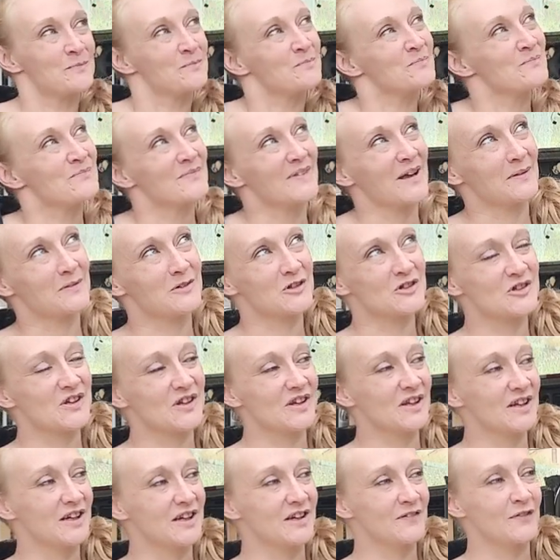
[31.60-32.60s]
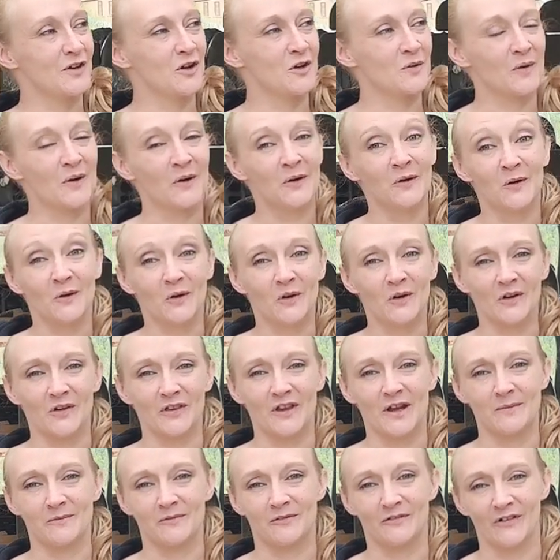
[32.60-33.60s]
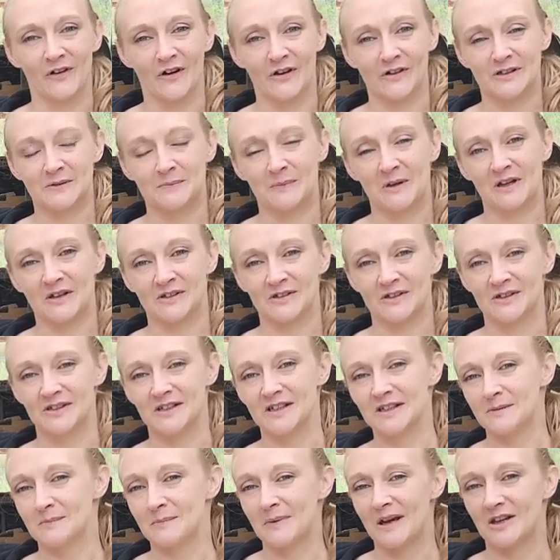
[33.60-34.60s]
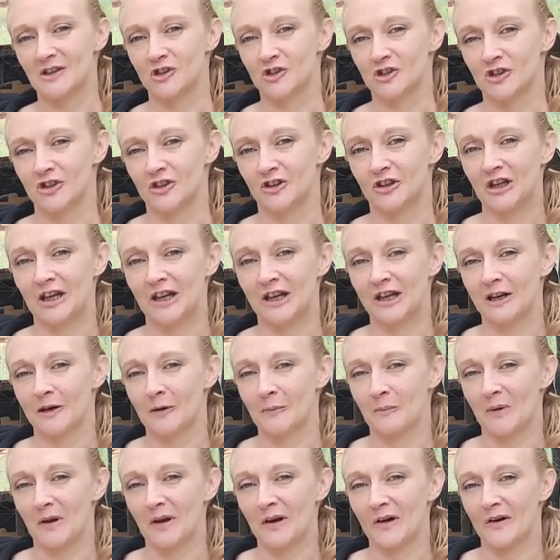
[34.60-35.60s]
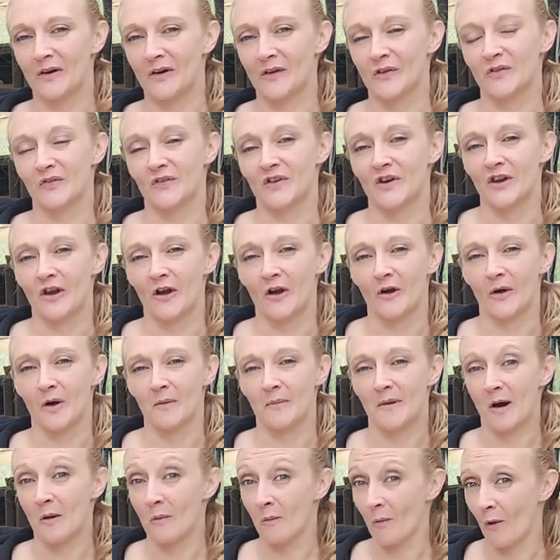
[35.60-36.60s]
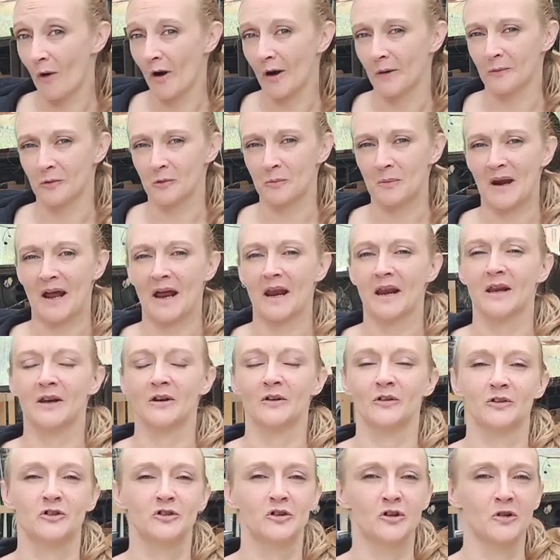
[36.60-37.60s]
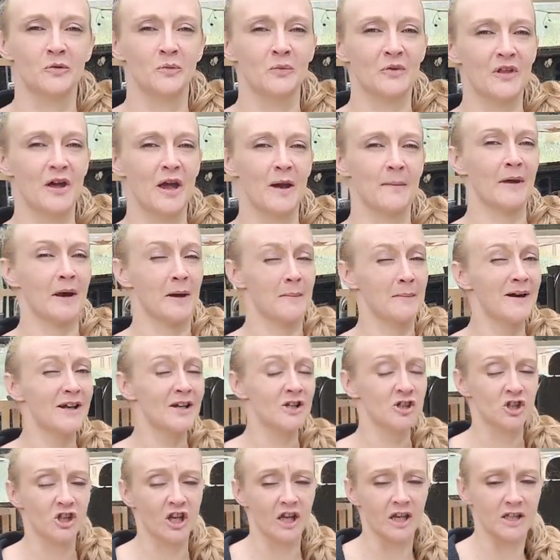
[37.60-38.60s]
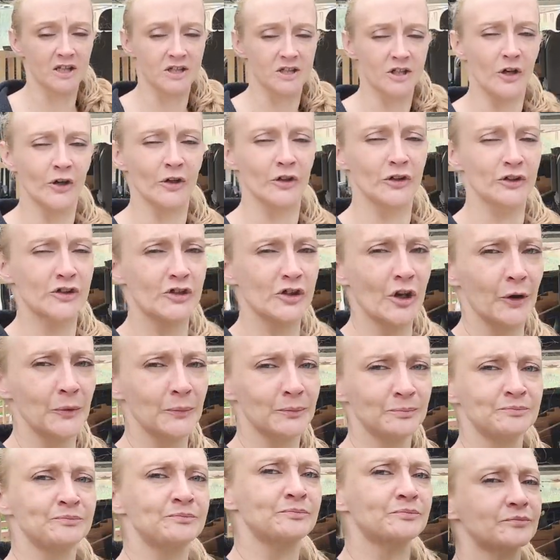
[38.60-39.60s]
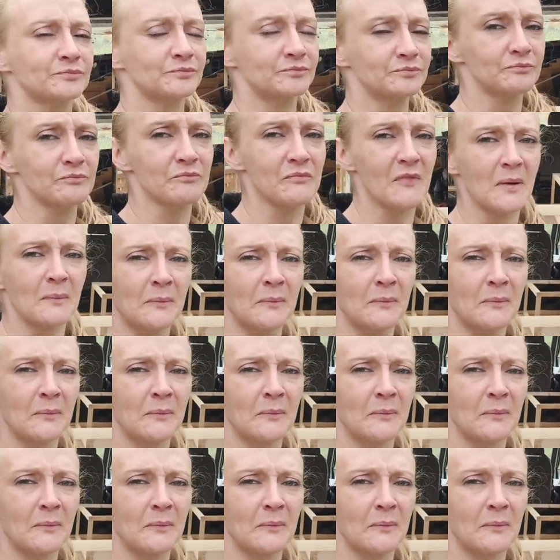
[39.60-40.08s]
I'm just going to give you a look at them first because I did mention in my last video about what I was planning on doing with them and I managed to get it done. So I'm going